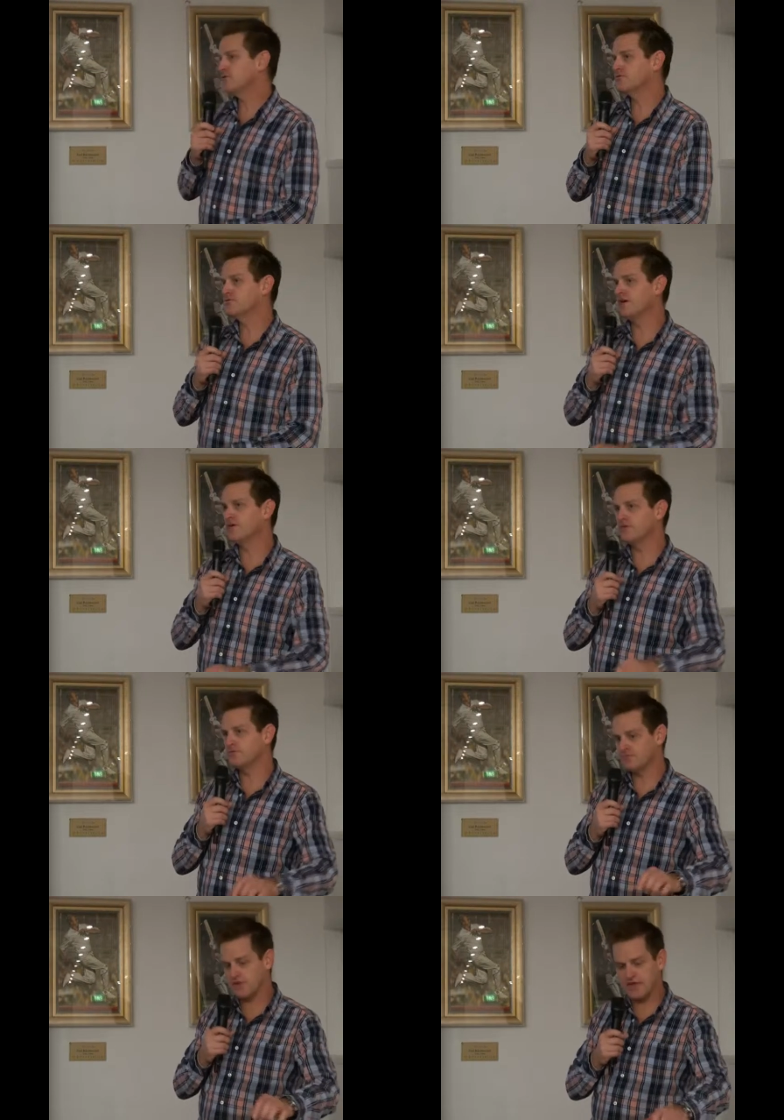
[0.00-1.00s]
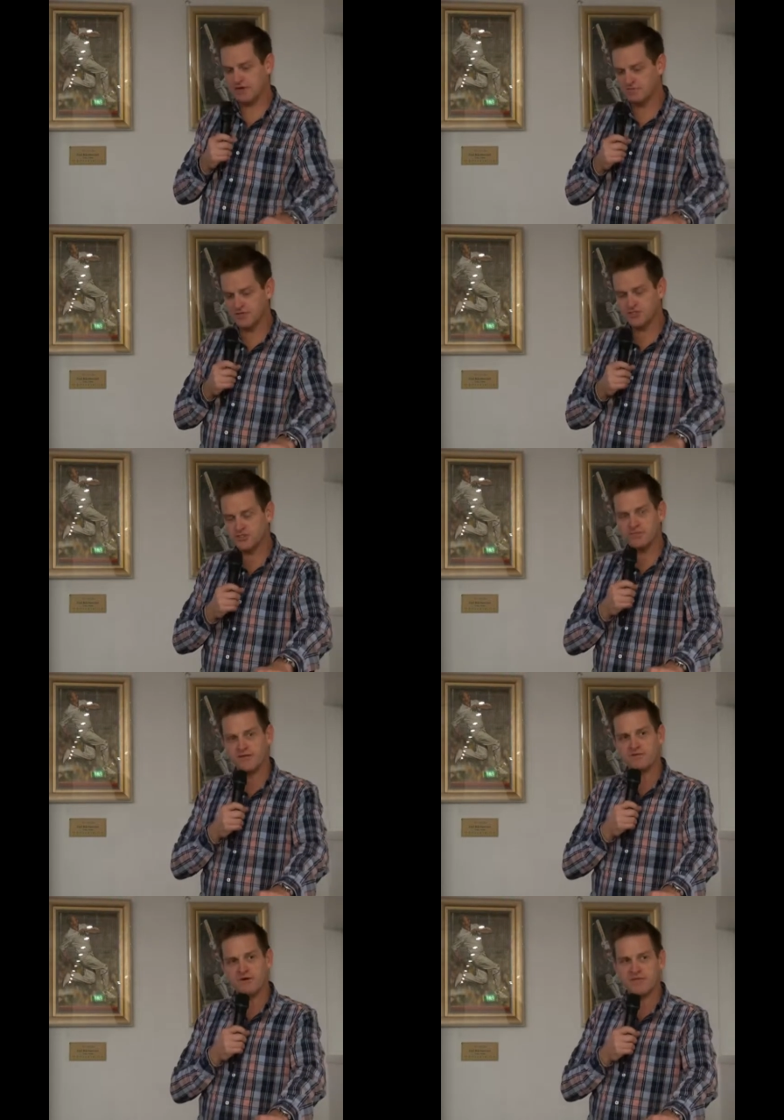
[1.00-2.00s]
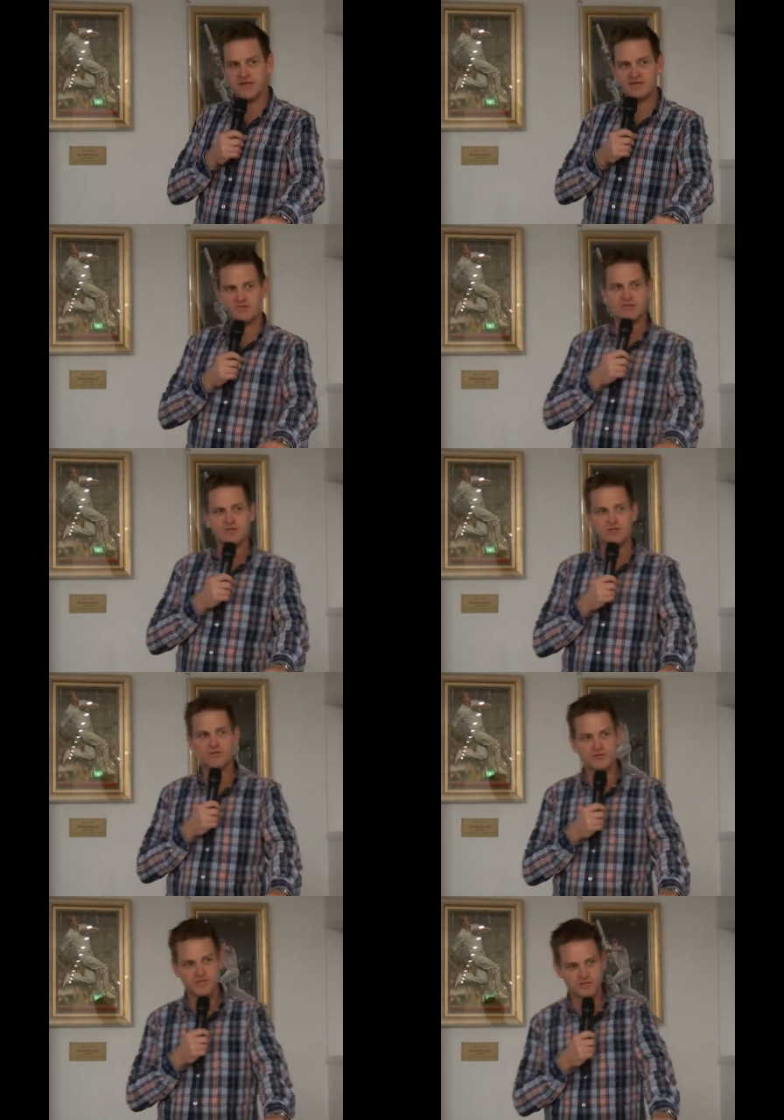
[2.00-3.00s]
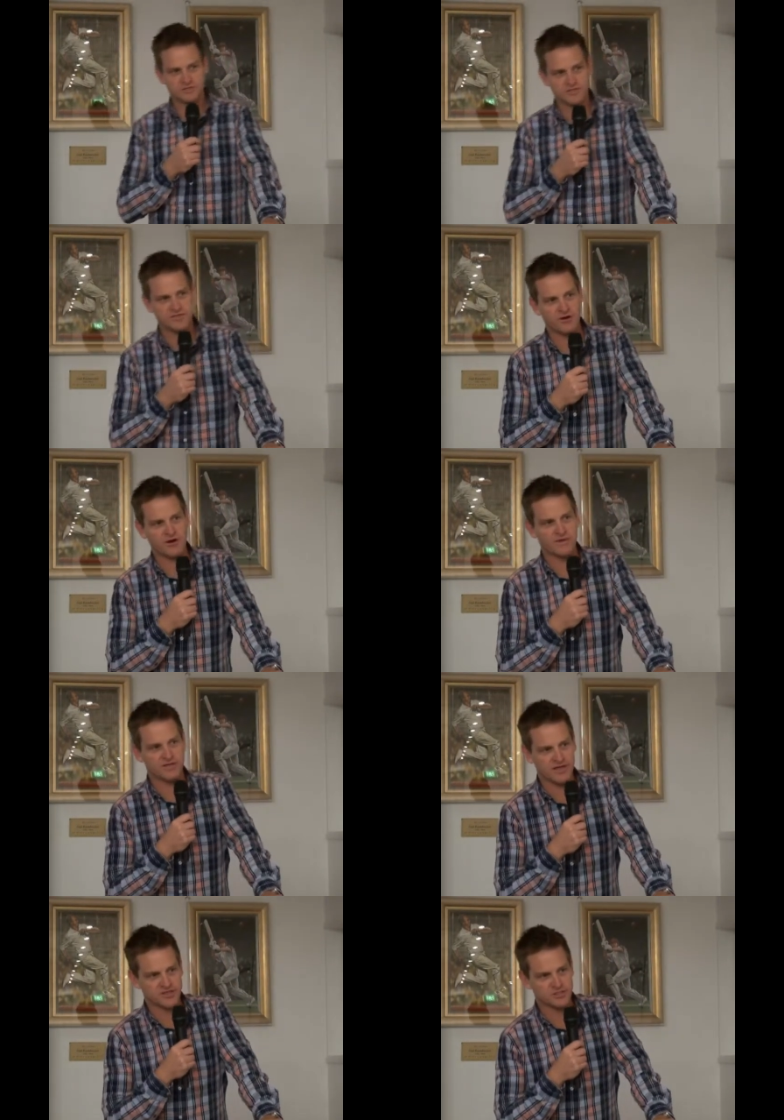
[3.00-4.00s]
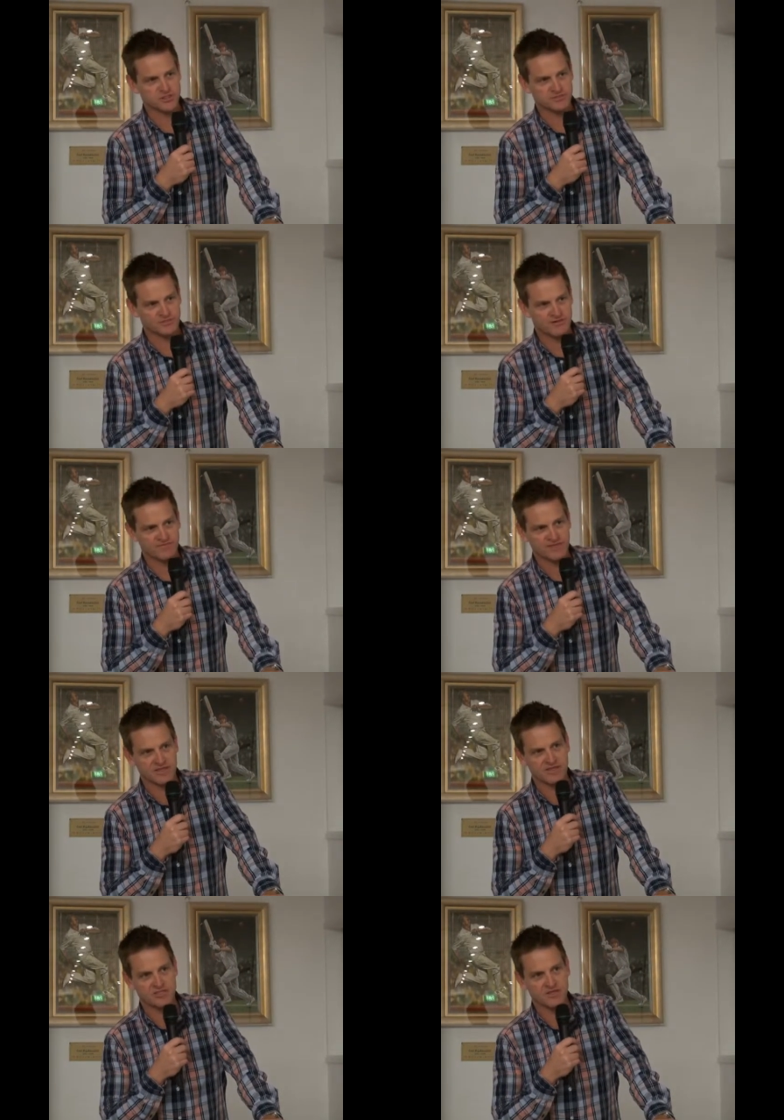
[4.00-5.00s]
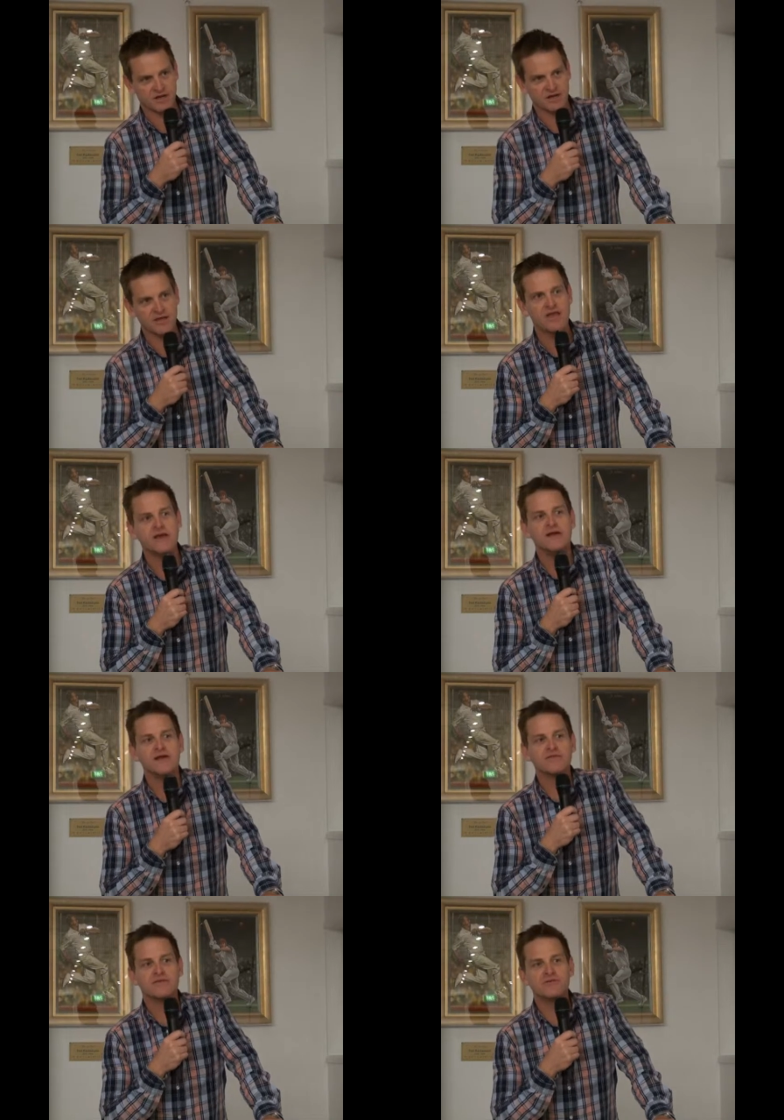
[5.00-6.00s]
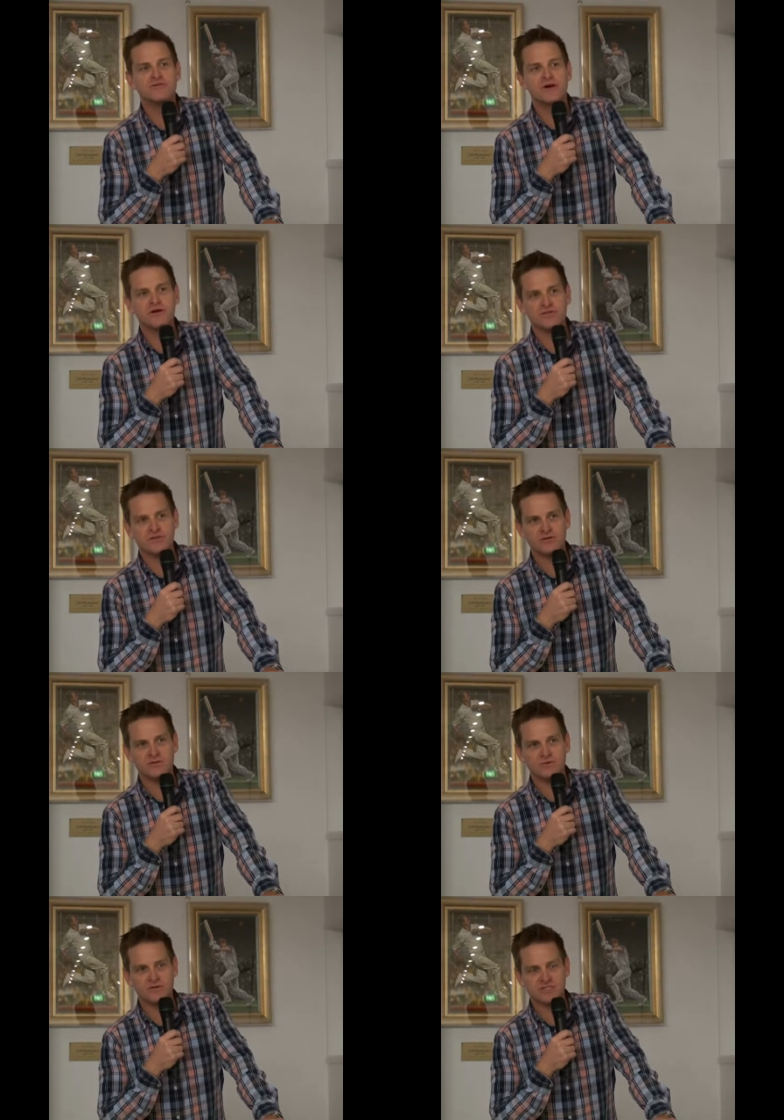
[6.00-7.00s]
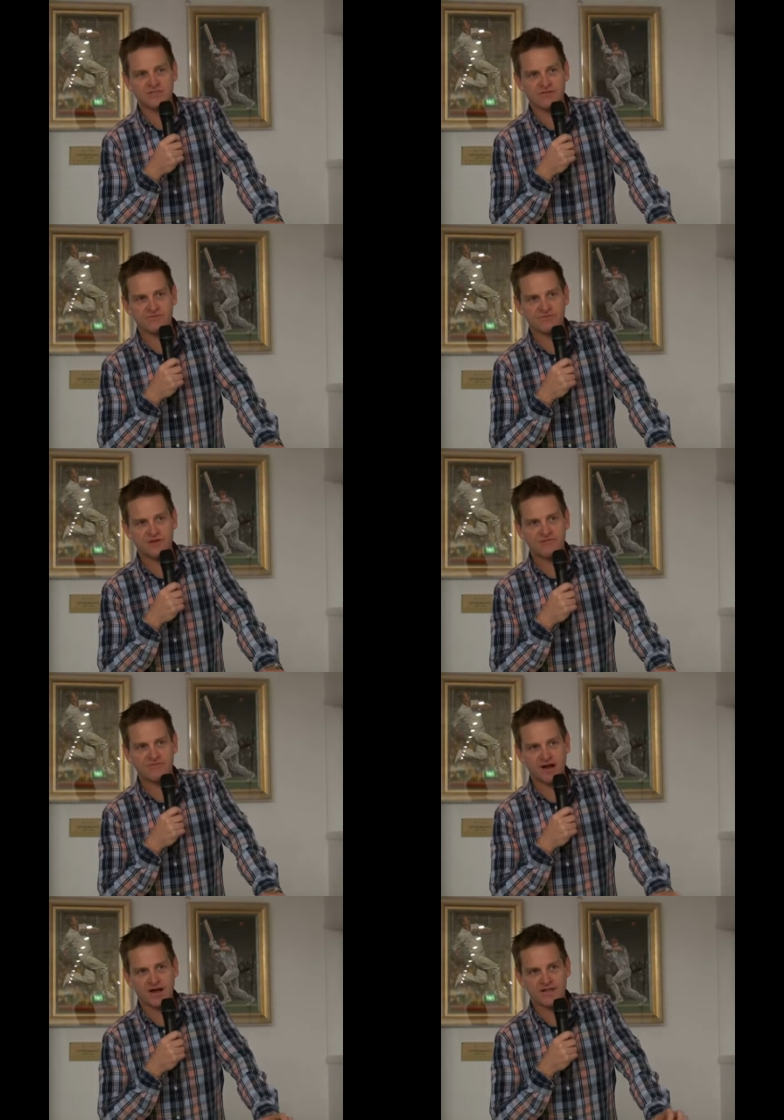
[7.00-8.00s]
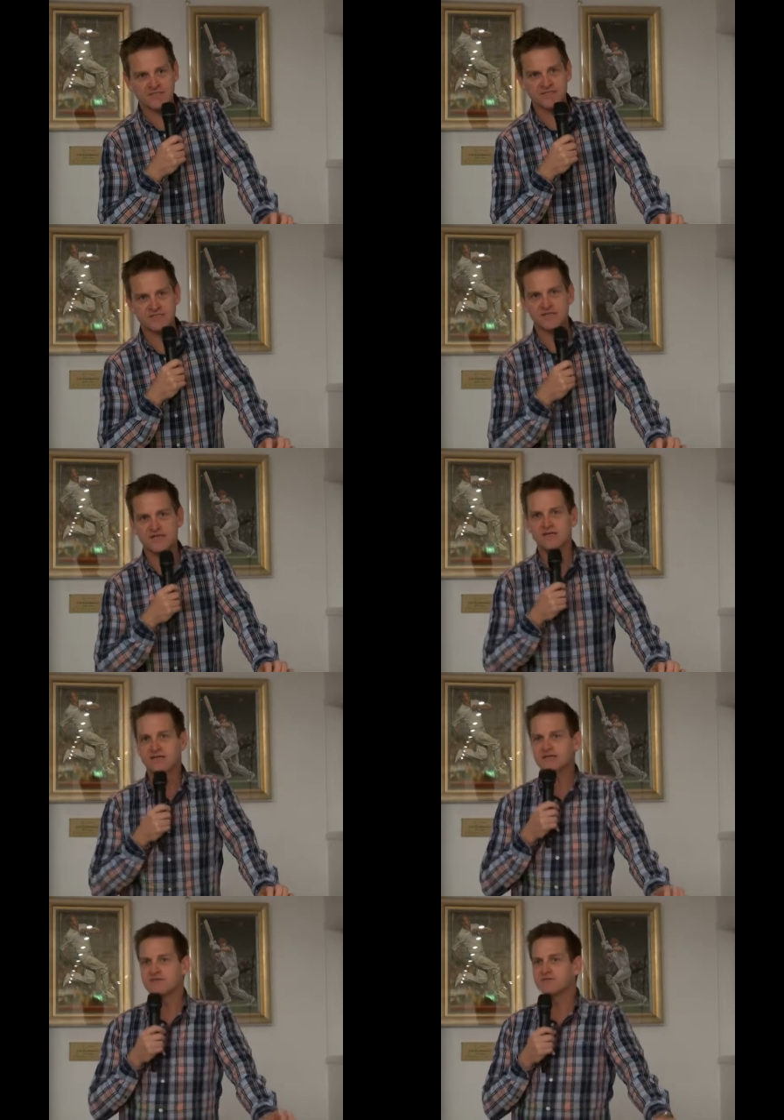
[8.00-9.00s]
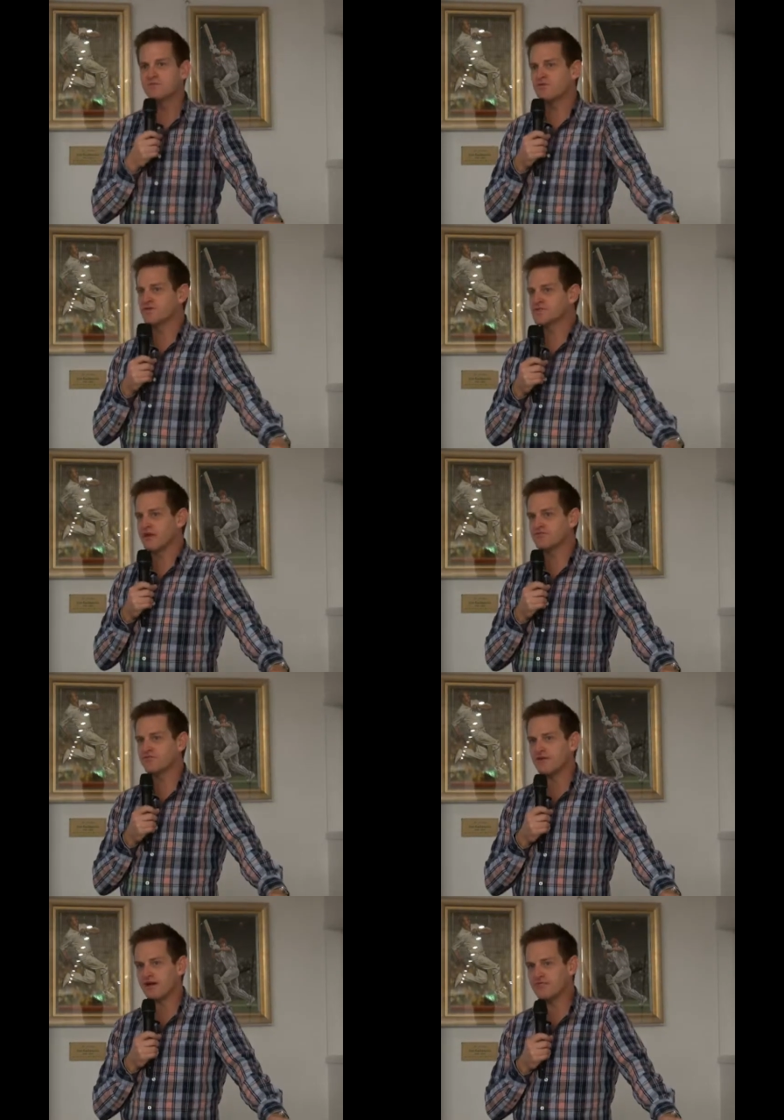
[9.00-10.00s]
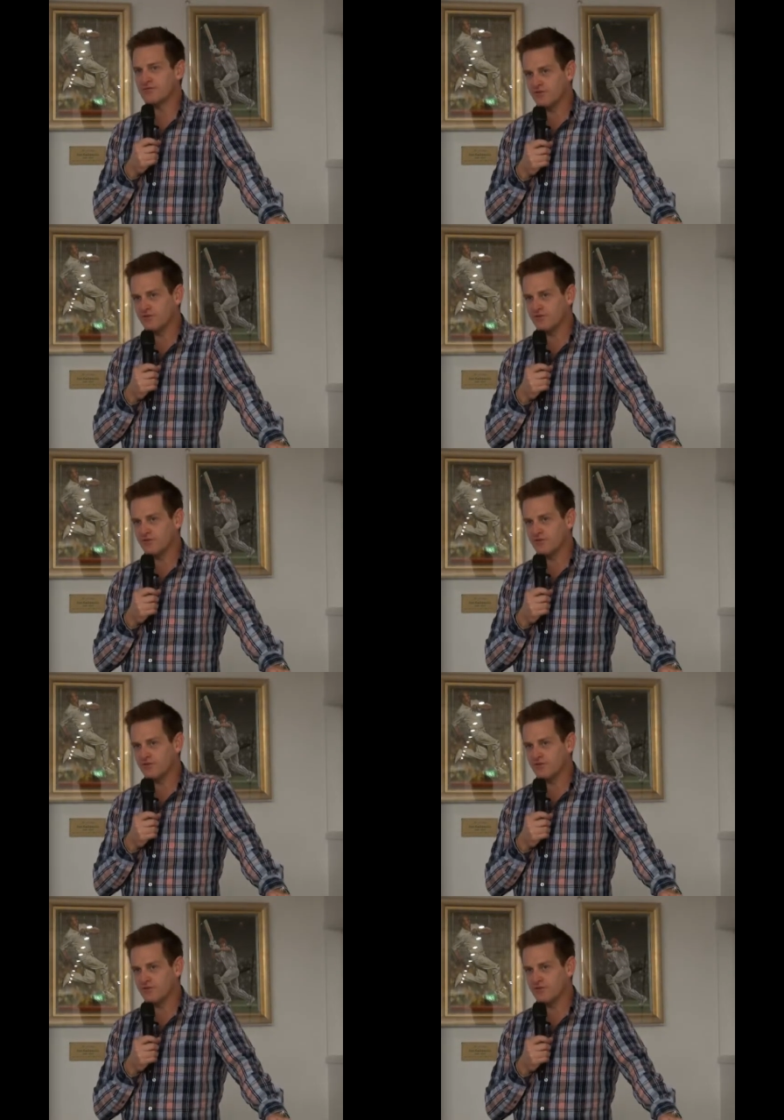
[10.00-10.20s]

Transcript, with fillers: you'll know, and I'm assuming not many of them are your children, they might be grandchildren if they're this young, that you know that little boys love to run fast, little boys love to run